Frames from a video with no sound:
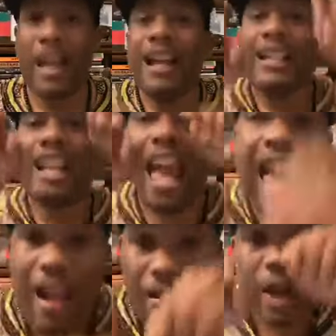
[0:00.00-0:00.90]
the,
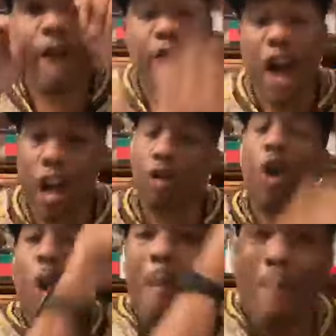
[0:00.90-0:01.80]
the
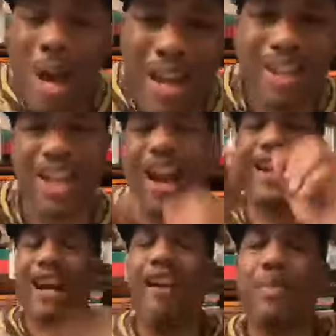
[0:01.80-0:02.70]
federal military
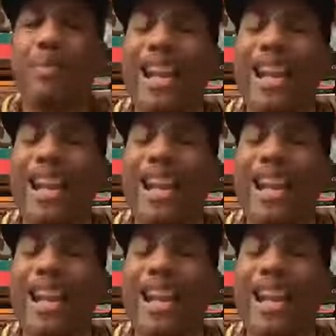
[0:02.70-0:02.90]
government